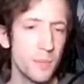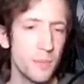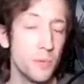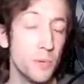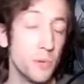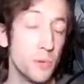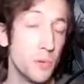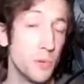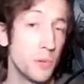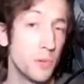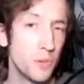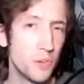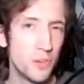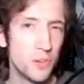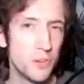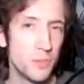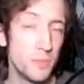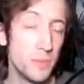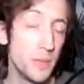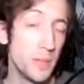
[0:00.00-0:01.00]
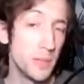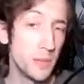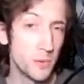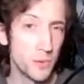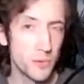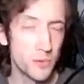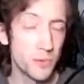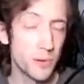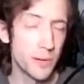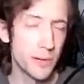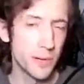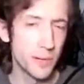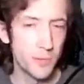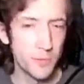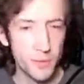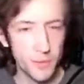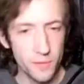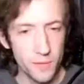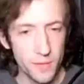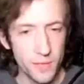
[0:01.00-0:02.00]
Mundunugu being used for
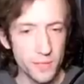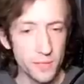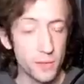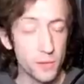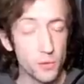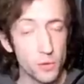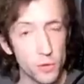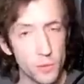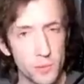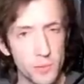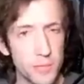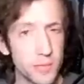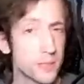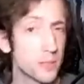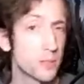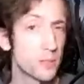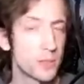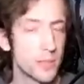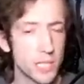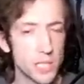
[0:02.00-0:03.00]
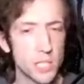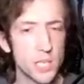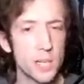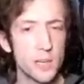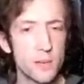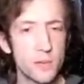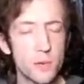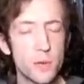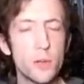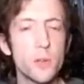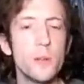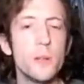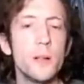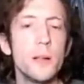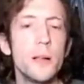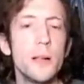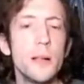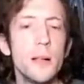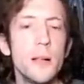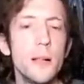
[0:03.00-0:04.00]
150s in groups as a trash killer role.